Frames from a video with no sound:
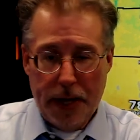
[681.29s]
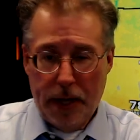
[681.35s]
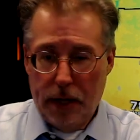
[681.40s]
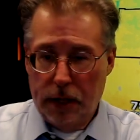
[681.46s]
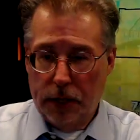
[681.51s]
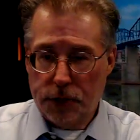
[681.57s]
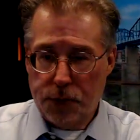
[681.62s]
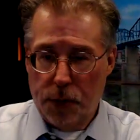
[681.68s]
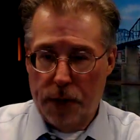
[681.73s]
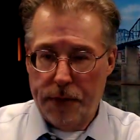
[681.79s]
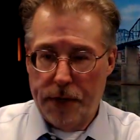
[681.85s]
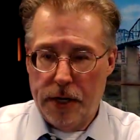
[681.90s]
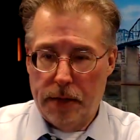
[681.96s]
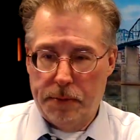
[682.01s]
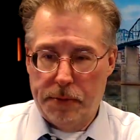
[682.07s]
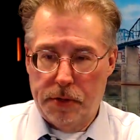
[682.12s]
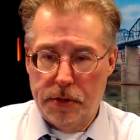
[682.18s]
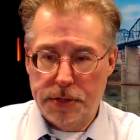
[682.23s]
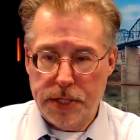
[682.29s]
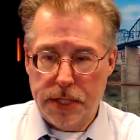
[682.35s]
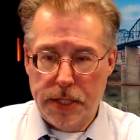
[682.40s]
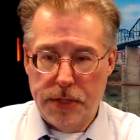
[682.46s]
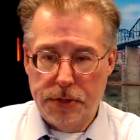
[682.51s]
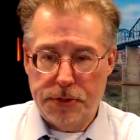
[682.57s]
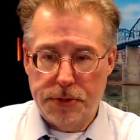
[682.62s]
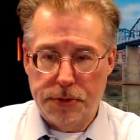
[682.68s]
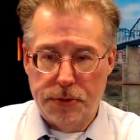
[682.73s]
Let's run the numbers
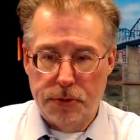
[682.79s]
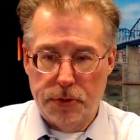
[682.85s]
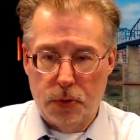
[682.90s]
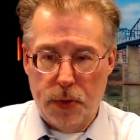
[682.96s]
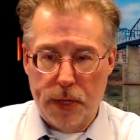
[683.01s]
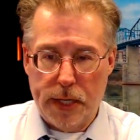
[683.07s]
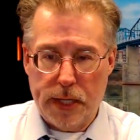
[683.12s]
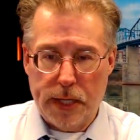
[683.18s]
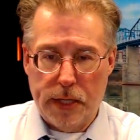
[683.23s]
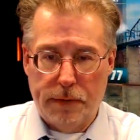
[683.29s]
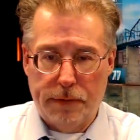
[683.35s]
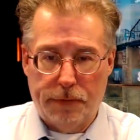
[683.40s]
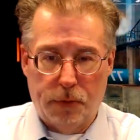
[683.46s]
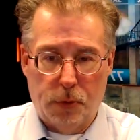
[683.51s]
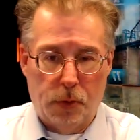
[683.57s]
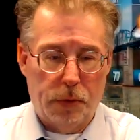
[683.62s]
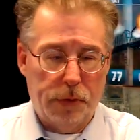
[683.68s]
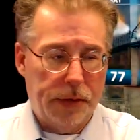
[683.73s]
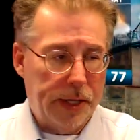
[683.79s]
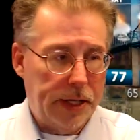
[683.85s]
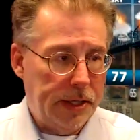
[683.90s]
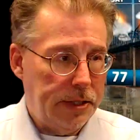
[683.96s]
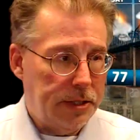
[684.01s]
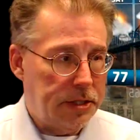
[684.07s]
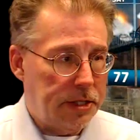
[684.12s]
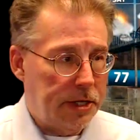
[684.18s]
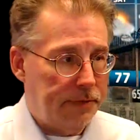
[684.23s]
into the weekend for the
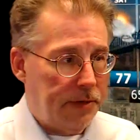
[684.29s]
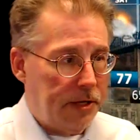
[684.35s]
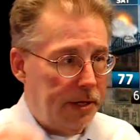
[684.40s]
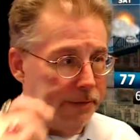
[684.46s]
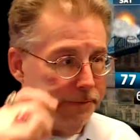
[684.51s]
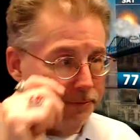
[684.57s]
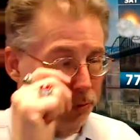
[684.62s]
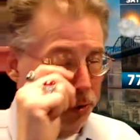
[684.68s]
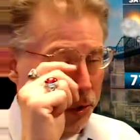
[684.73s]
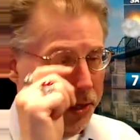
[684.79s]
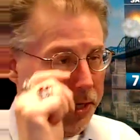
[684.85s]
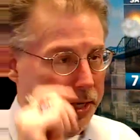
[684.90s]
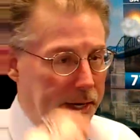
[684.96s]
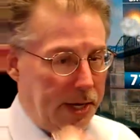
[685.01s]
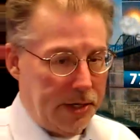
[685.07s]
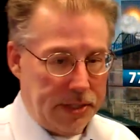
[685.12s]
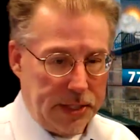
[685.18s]
seven-day forecast.